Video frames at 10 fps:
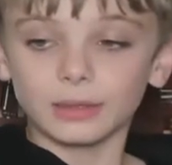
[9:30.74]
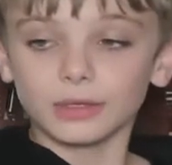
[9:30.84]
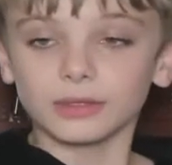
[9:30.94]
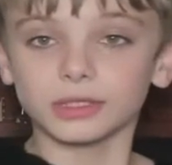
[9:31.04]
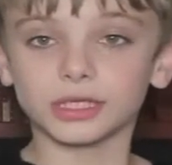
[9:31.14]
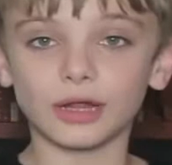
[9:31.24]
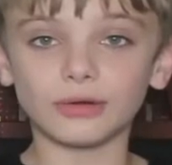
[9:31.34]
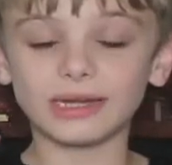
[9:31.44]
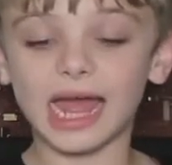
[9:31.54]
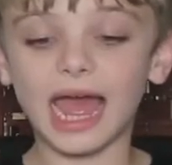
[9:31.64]
So
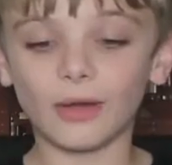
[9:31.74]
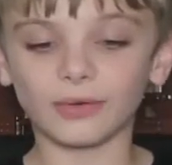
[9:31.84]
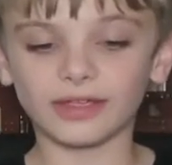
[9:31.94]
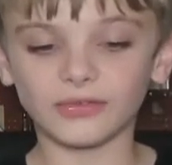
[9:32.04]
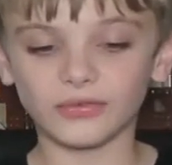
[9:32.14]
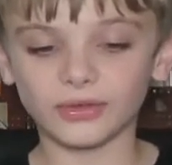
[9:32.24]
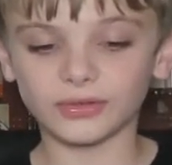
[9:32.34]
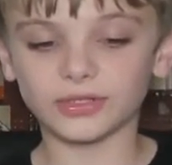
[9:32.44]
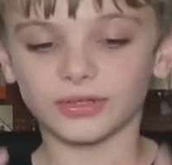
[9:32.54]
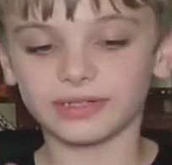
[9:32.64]
now, without further
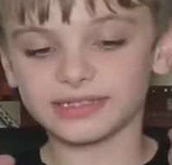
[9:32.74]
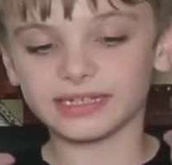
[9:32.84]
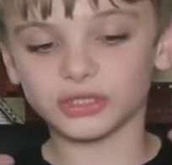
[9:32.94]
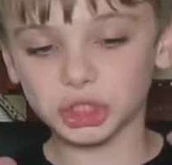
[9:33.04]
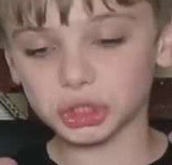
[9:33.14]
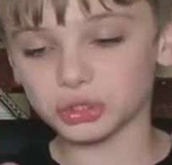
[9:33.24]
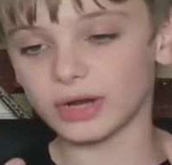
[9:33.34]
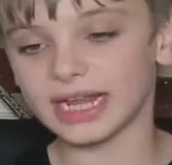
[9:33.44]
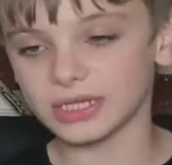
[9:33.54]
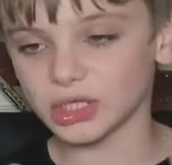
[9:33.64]
ado, let's get
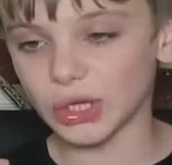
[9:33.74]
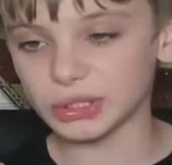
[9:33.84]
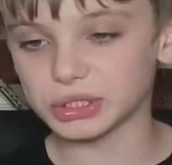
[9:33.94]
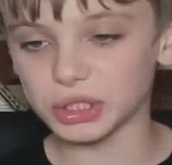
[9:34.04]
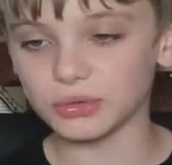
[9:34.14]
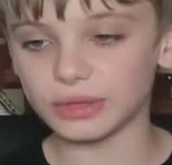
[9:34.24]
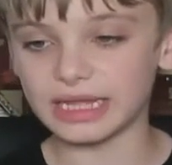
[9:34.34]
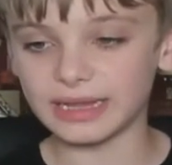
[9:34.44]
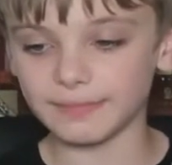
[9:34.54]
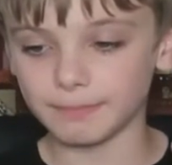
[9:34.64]
straight on to
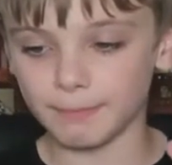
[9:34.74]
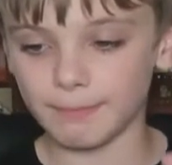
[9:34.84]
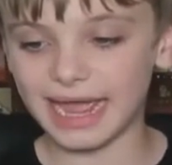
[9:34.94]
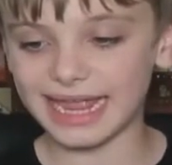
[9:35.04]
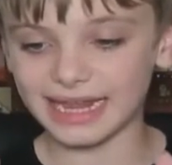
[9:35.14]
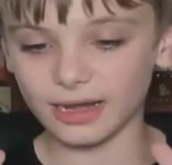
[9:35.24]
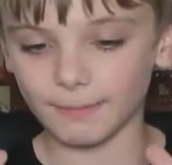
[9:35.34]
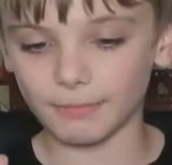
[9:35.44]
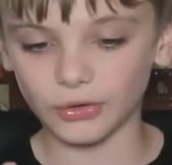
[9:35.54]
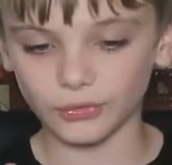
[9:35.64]
the main
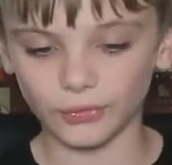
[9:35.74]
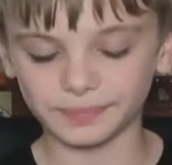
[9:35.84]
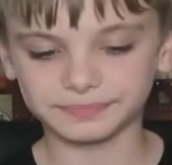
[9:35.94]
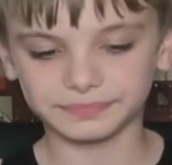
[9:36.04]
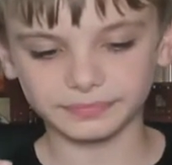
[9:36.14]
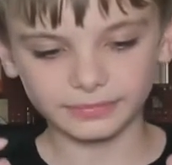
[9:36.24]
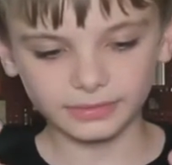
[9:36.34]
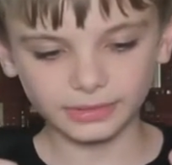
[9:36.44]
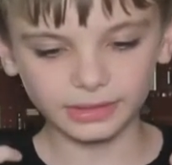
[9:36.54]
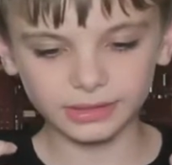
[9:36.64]
model.
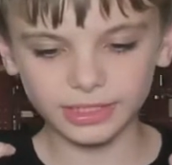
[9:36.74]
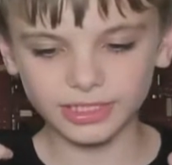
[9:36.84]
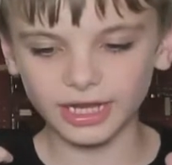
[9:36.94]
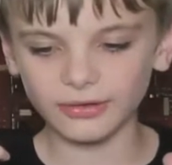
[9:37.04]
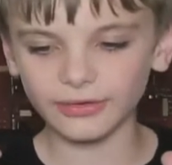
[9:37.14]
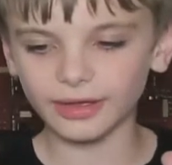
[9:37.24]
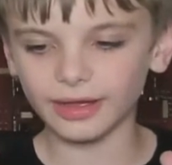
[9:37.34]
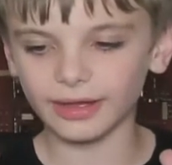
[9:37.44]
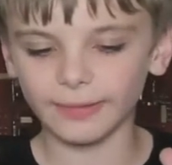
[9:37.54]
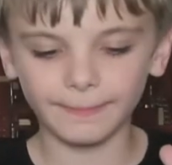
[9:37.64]
So,
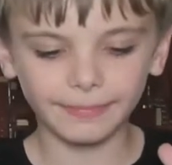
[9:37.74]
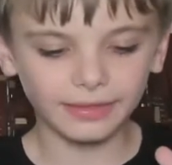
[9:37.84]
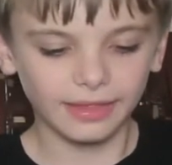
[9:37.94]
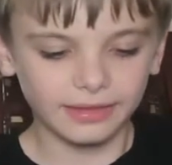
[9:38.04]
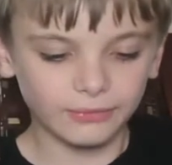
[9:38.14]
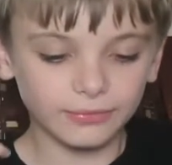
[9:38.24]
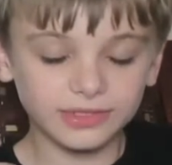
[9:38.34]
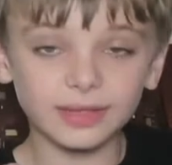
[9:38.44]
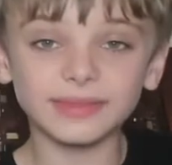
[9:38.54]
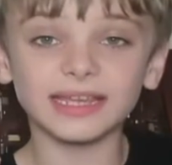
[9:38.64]

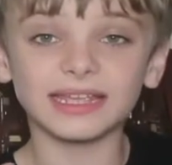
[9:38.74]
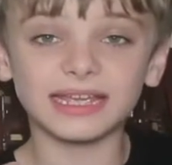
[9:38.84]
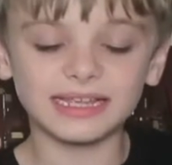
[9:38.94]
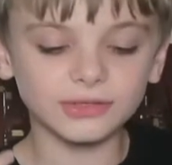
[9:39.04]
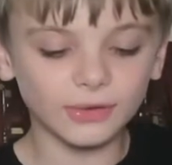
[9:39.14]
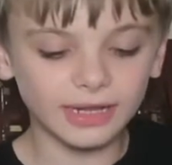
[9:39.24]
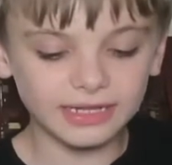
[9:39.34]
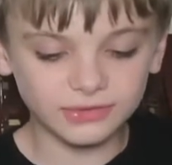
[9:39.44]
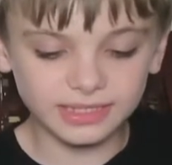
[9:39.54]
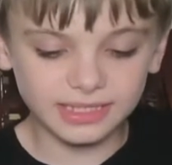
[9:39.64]
something that is quite
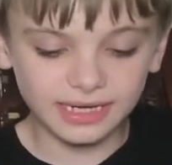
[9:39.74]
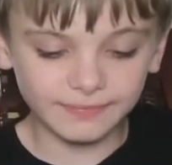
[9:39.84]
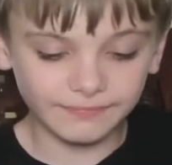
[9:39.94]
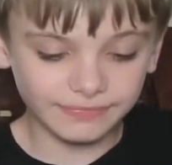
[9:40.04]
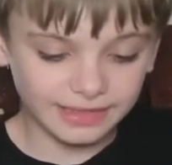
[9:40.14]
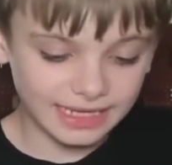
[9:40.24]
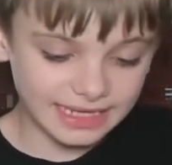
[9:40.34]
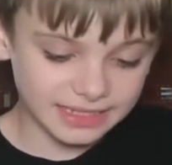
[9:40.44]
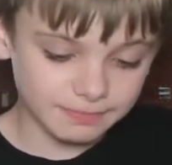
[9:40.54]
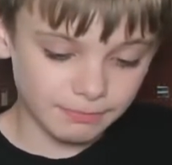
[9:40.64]
interesting
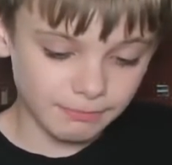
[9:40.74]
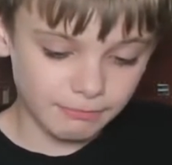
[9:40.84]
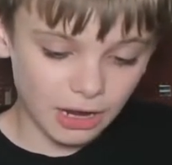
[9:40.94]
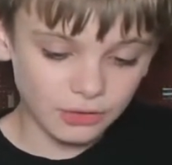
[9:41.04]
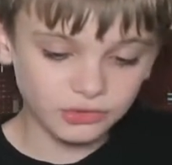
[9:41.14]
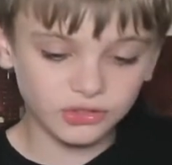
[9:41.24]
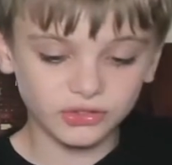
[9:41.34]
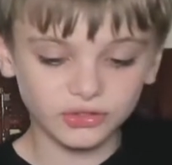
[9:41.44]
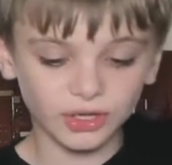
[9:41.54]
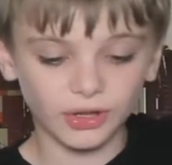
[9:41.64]
is
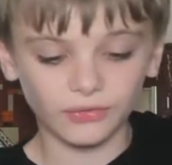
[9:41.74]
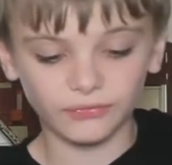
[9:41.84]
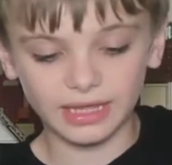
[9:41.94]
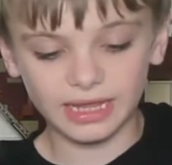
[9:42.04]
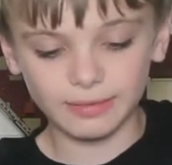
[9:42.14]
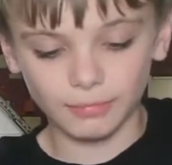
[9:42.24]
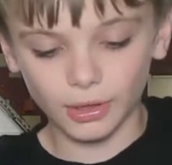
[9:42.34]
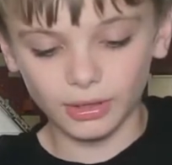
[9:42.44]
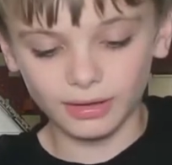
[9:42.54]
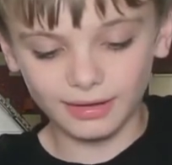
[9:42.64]
most of the
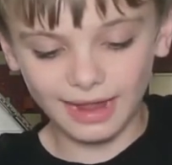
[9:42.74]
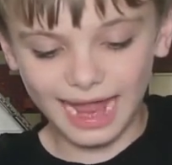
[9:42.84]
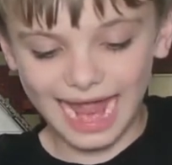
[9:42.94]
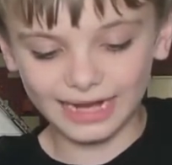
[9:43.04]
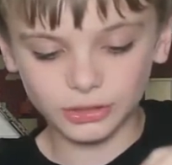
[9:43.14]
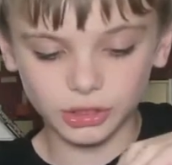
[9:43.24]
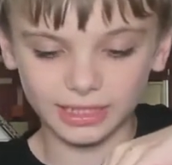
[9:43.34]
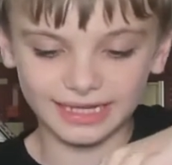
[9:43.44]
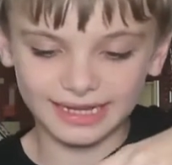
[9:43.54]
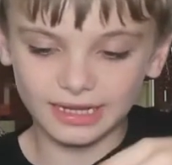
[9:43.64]
model actually